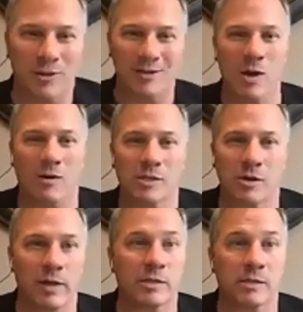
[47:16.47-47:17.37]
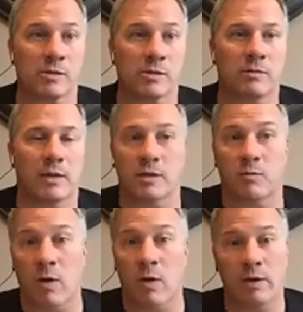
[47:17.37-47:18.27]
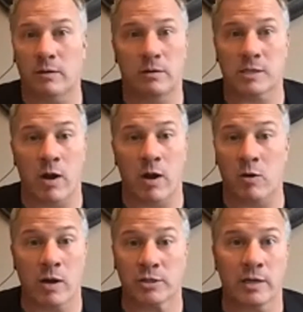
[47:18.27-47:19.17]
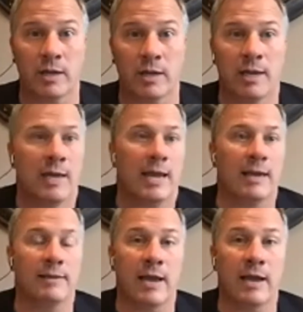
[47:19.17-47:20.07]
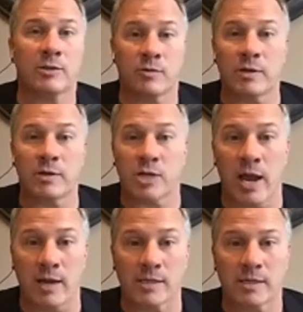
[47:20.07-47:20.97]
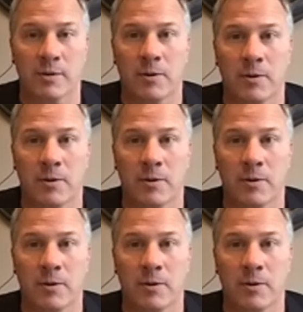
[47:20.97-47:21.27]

And so that's a great question, and the answer is yes.